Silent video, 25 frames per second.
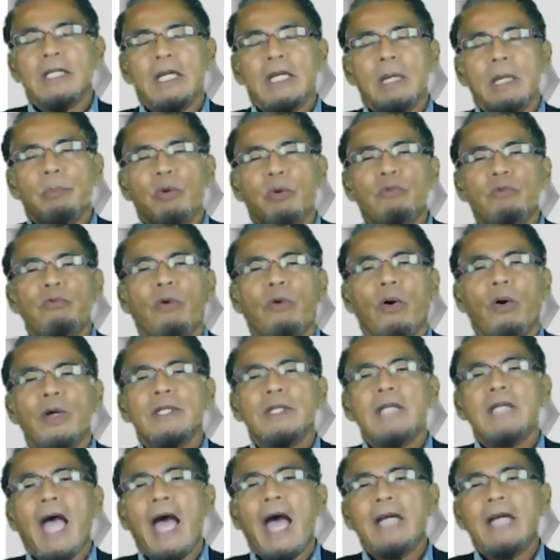And number 4
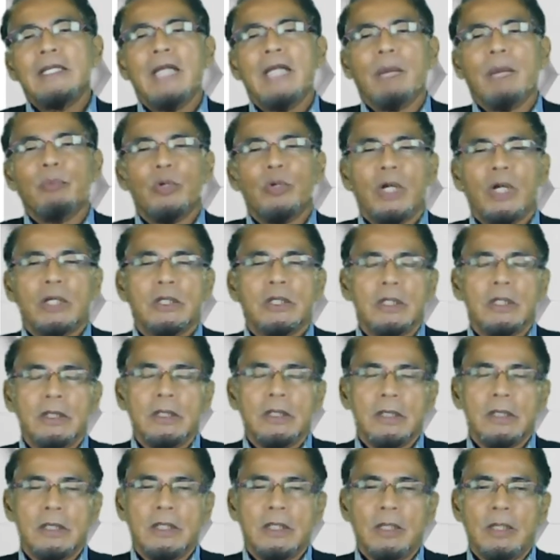is high-tech production
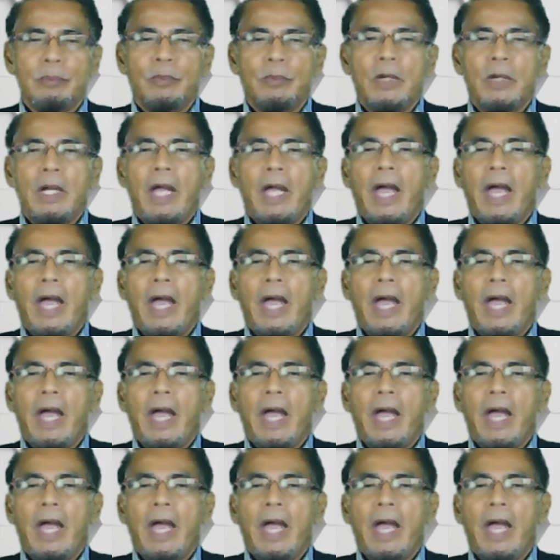system.